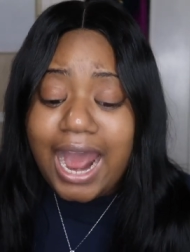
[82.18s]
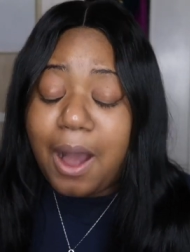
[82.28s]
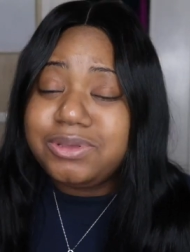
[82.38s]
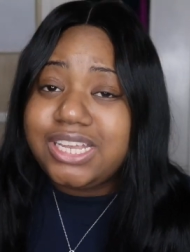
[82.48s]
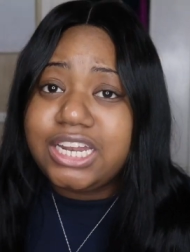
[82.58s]

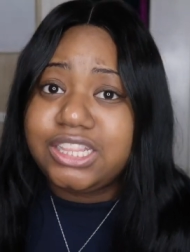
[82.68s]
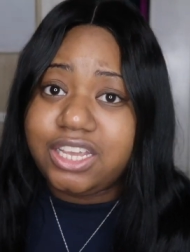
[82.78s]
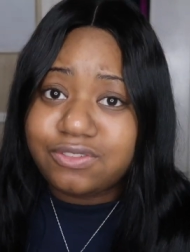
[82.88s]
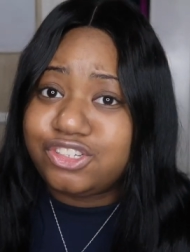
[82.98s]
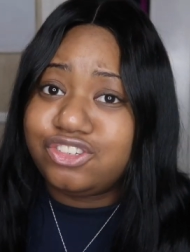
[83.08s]
I was kind of
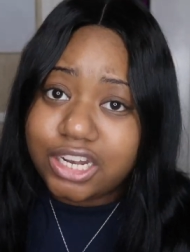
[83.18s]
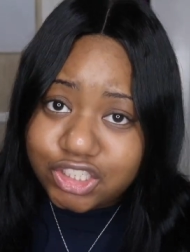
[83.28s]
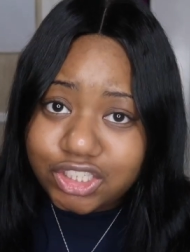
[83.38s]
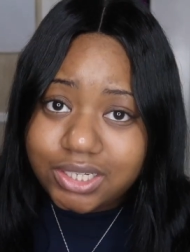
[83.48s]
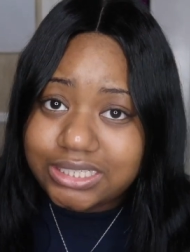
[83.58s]
thinking of a
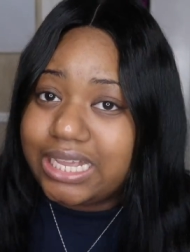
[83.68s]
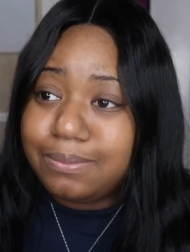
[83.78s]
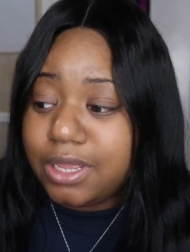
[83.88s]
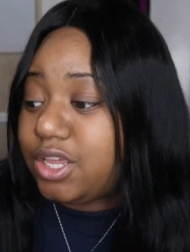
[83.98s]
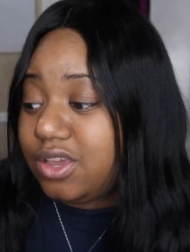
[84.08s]
strategy, because
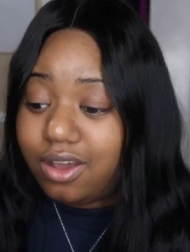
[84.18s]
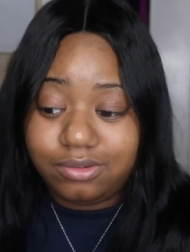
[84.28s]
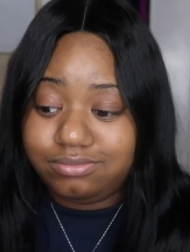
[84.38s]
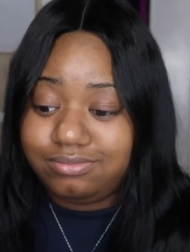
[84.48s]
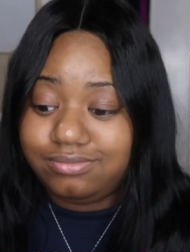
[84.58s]
I'm like,
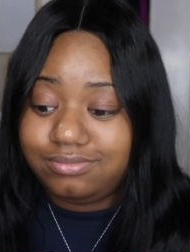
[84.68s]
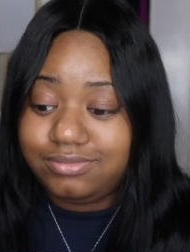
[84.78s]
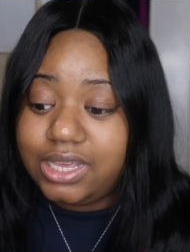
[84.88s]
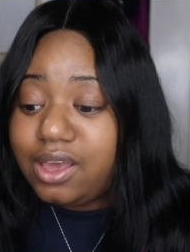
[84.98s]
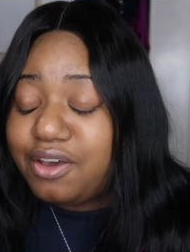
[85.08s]
yo,
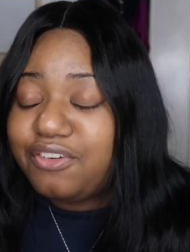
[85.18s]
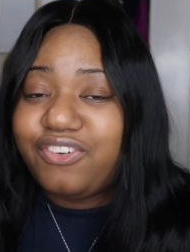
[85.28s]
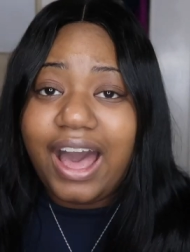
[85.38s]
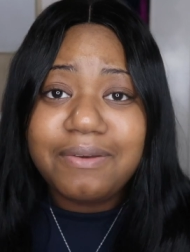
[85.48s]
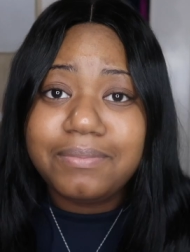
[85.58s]

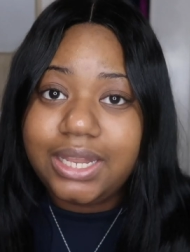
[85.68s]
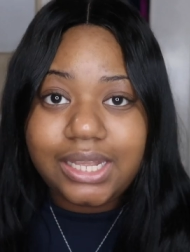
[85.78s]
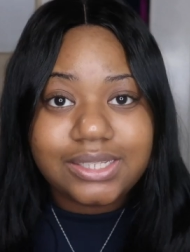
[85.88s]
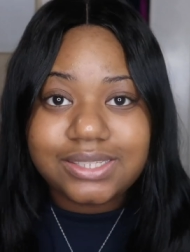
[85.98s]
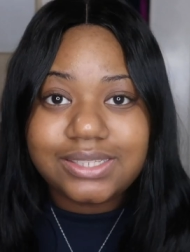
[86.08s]
5
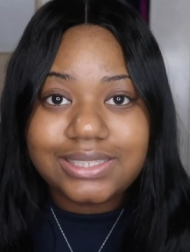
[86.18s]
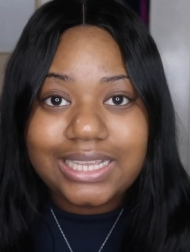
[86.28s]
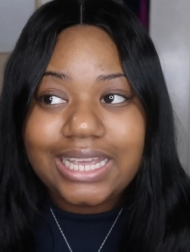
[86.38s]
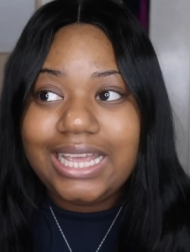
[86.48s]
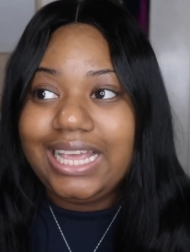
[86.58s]
minutes?
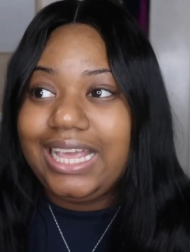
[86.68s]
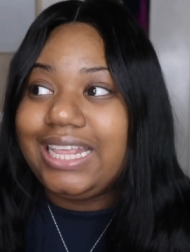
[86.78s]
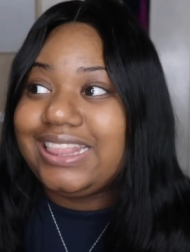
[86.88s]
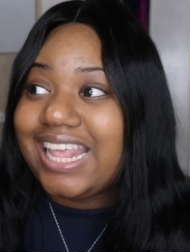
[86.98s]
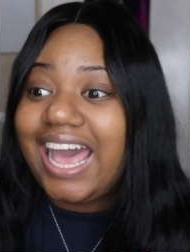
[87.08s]

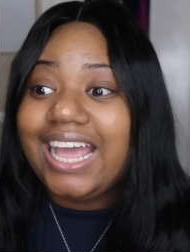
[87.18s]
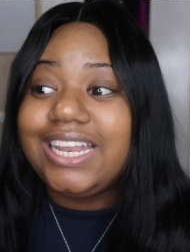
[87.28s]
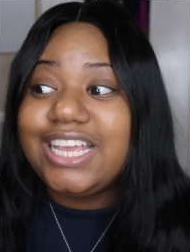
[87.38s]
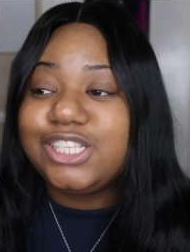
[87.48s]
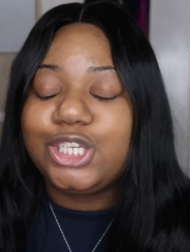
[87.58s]

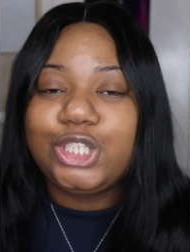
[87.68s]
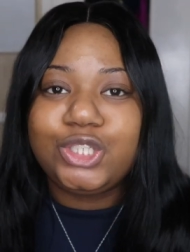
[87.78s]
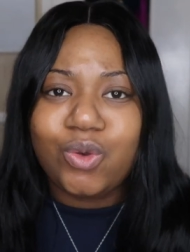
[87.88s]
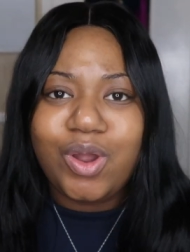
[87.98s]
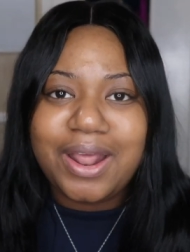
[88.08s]
That is a
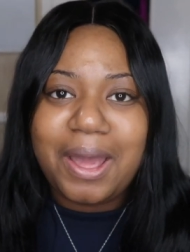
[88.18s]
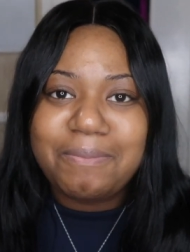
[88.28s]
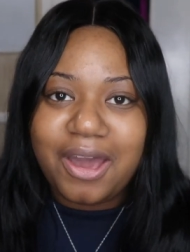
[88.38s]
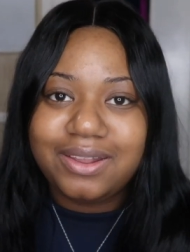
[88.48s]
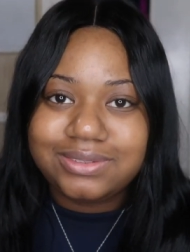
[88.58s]
short
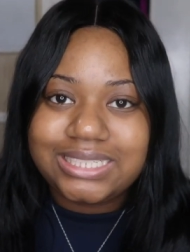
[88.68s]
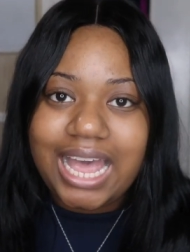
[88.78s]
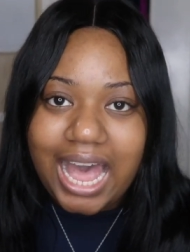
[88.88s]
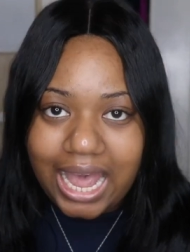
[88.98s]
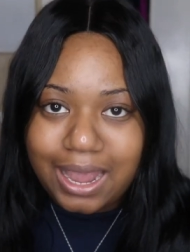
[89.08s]
amount of
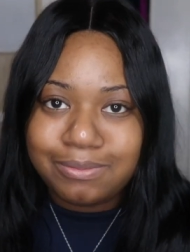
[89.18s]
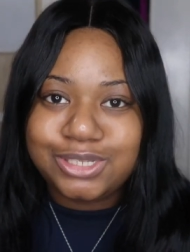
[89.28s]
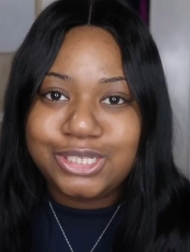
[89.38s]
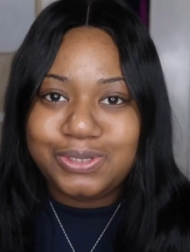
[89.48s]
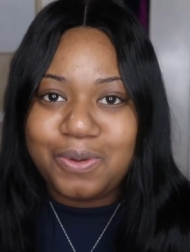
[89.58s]
time
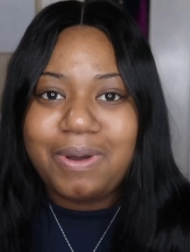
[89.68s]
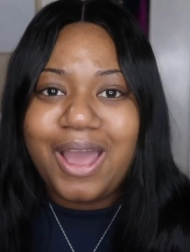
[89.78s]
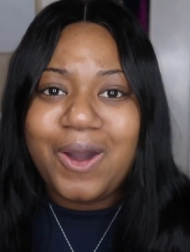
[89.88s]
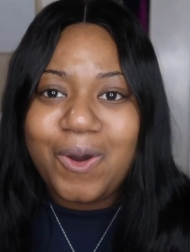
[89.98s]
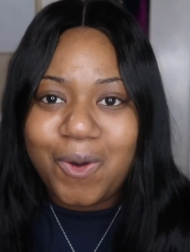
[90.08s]
to do
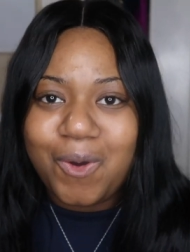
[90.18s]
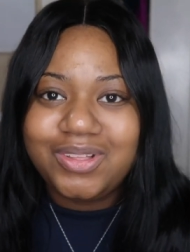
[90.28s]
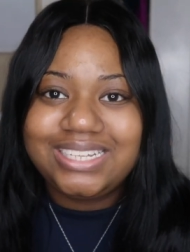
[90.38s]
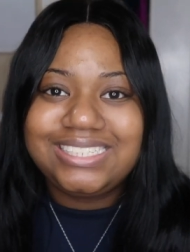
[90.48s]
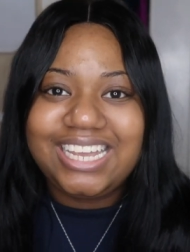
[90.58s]
my
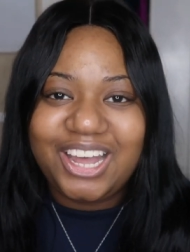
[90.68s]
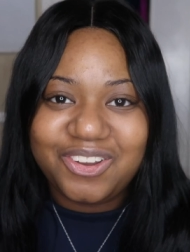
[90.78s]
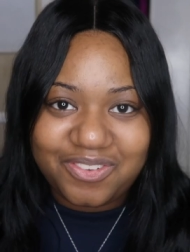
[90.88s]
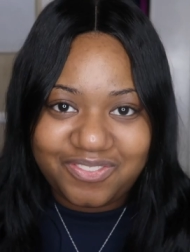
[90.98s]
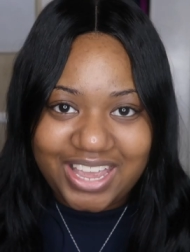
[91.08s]
whole
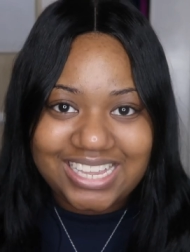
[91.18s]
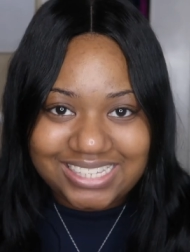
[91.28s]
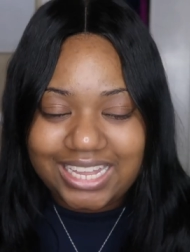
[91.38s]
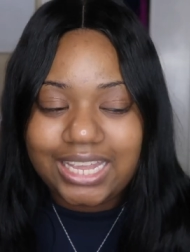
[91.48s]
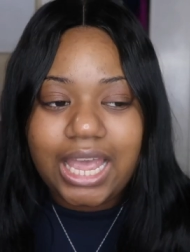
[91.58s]
entire
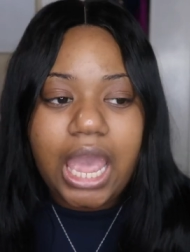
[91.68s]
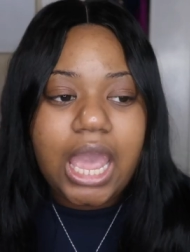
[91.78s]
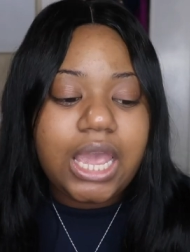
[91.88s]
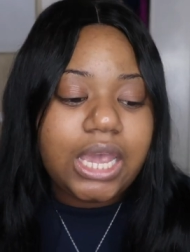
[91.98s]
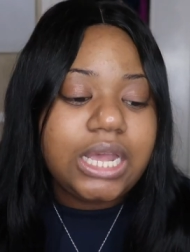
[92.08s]
face. Like,
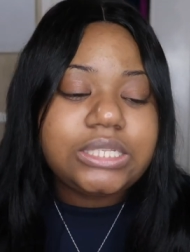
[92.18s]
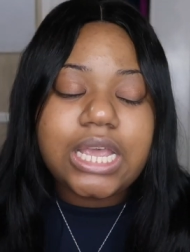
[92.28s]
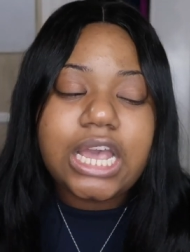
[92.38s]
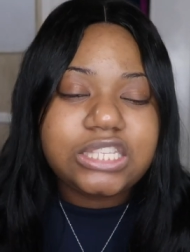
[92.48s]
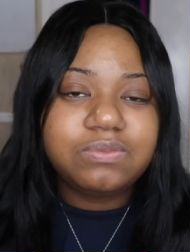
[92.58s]
it
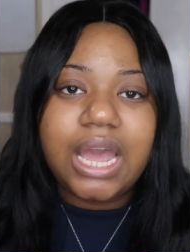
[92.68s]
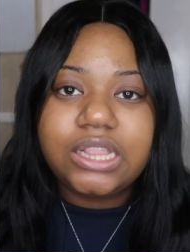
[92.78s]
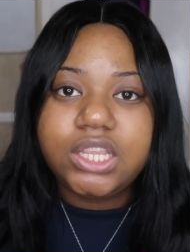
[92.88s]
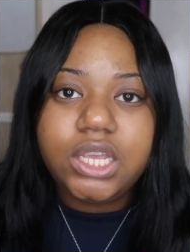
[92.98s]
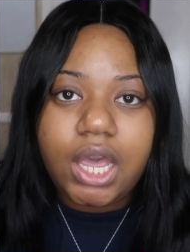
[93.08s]
takes me,
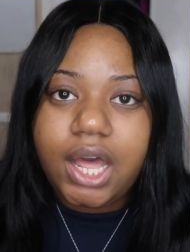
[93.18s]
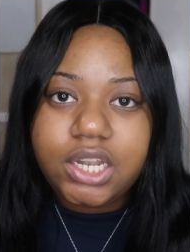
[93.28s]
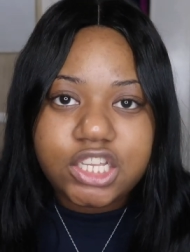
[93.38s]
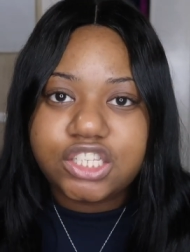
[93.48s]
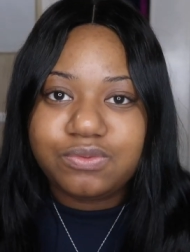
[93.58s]
I think,
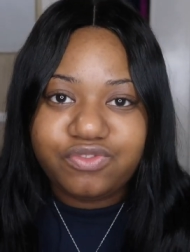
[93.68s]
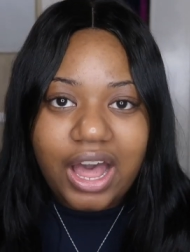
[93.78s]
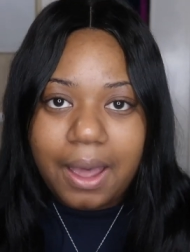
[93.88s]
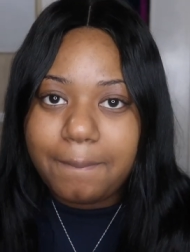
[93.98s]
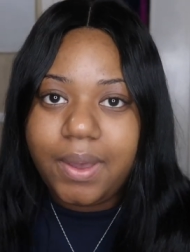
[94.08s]
at least
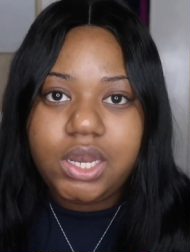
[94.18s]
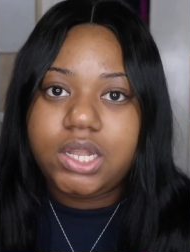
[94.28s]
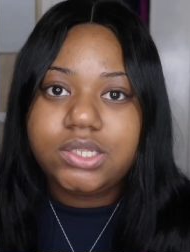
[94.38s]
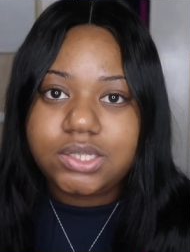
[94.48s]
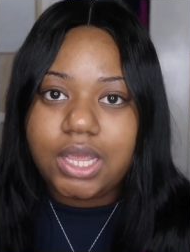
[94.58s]
5
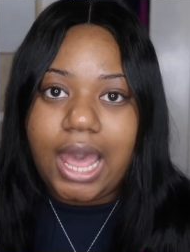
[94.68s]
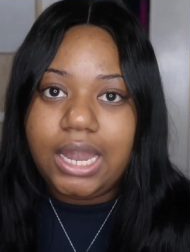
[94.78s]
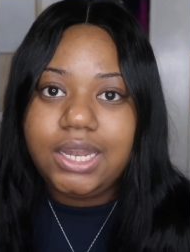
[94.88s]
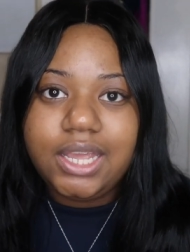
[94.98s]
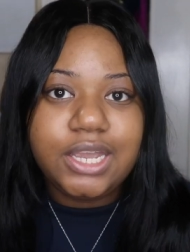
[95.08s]
minutes.
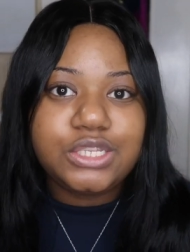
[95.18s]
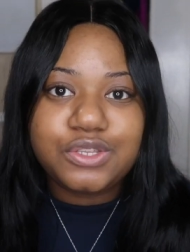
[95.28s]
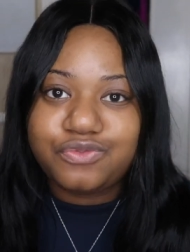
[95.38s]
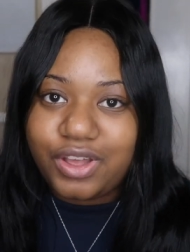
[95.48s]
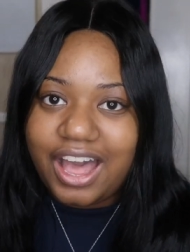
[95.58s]
At
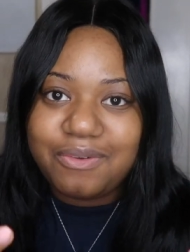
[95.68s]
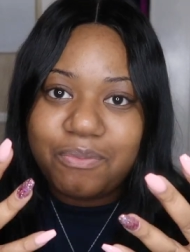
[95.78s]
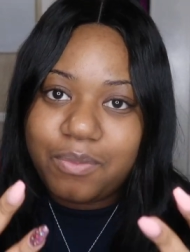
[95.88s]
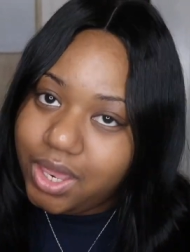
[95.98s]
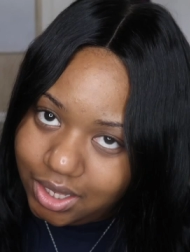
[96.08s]
least
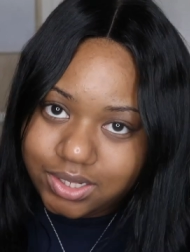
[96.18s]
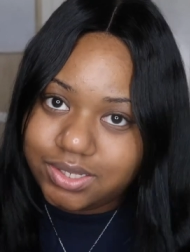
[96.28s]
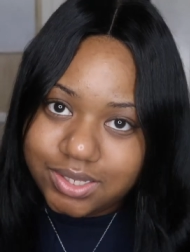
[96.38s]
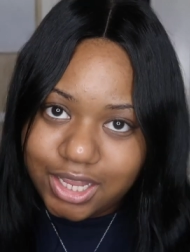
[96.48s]
5 minutes